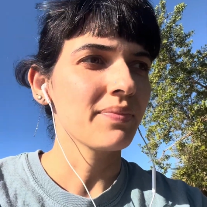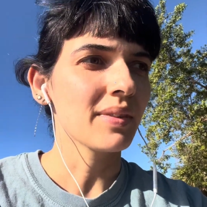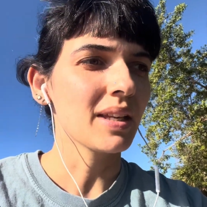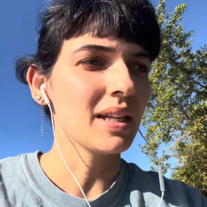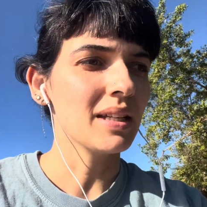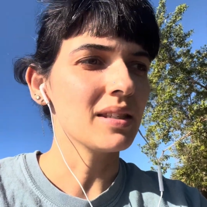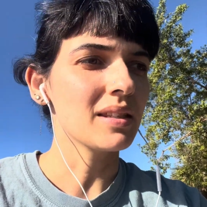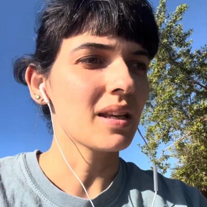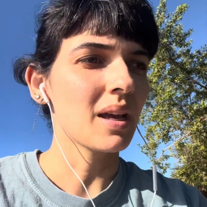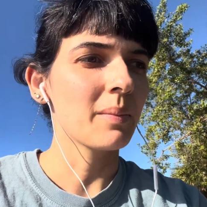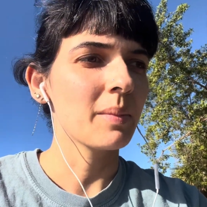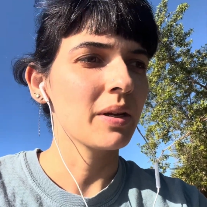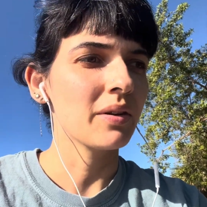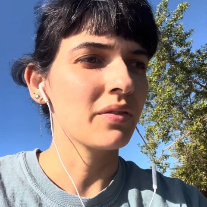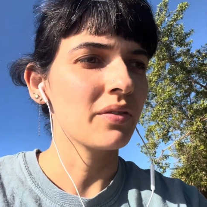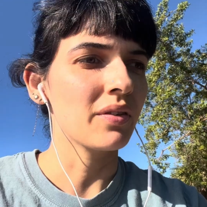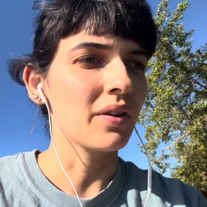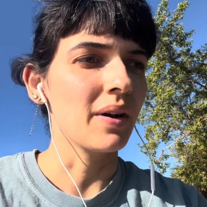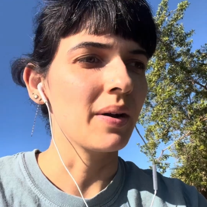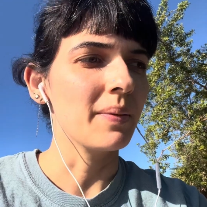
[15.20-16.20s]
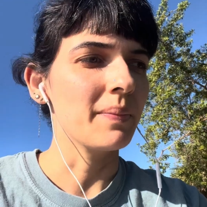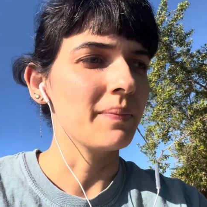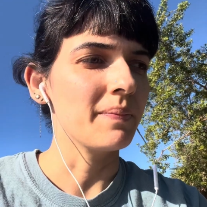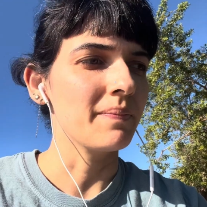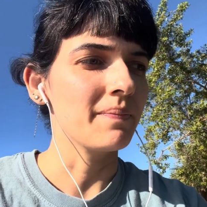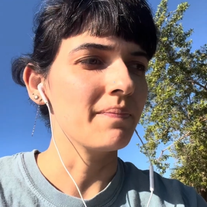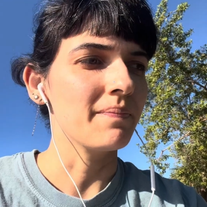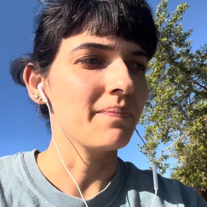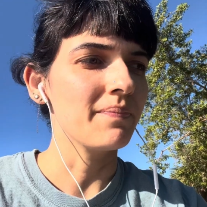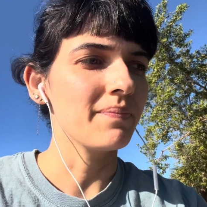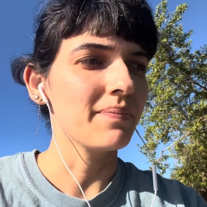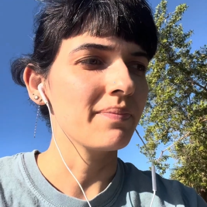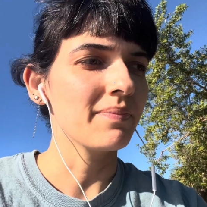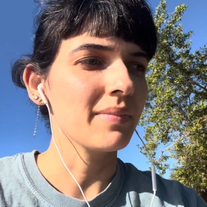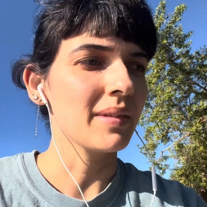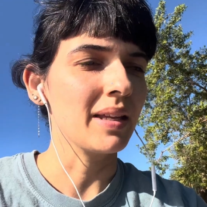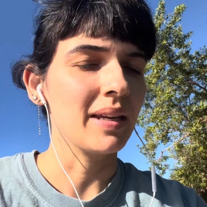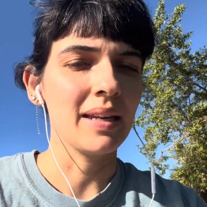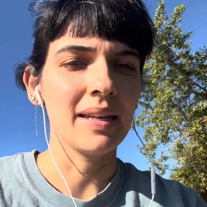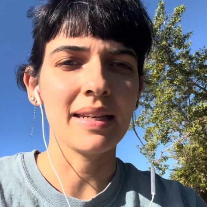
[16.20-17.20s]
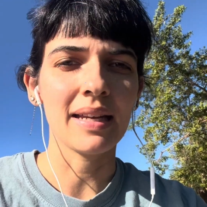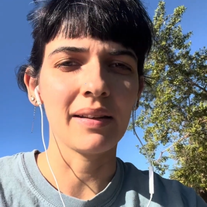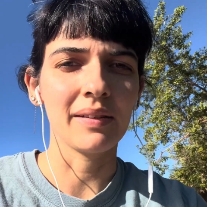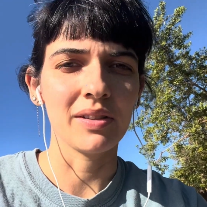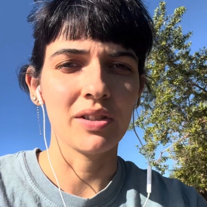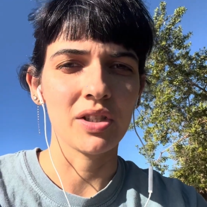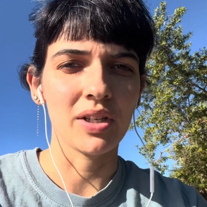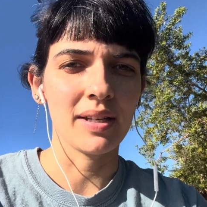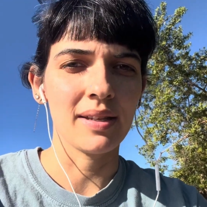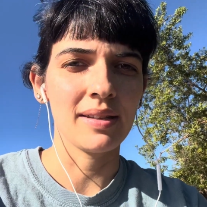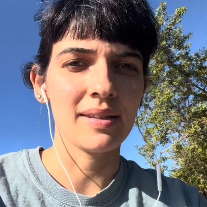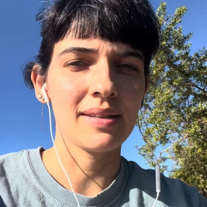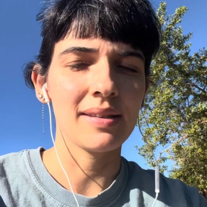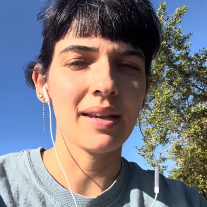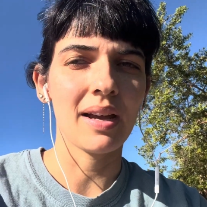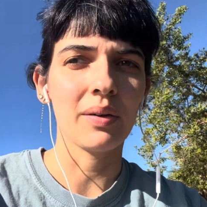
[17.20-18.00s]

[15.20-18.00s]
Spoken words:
it's coming from an intelligence